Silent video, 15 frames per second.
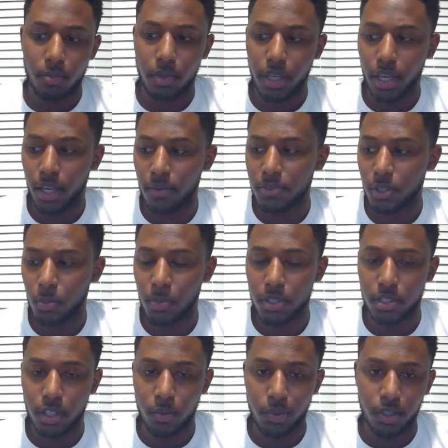we have so
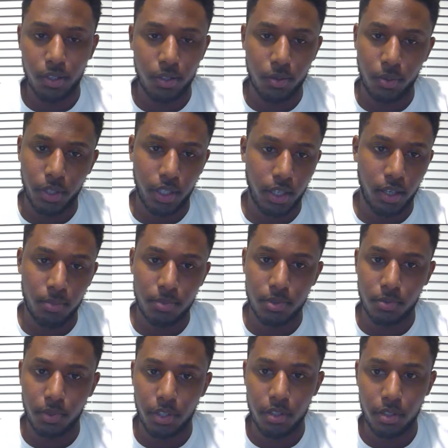much that we can do when it comes
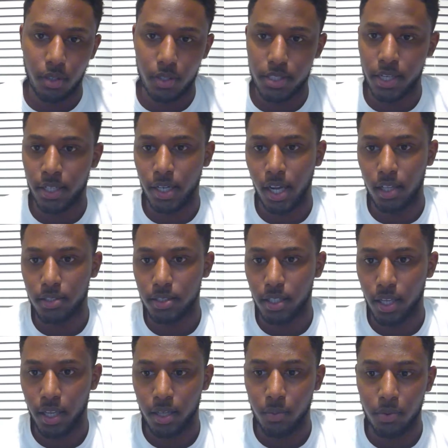with, the technology today,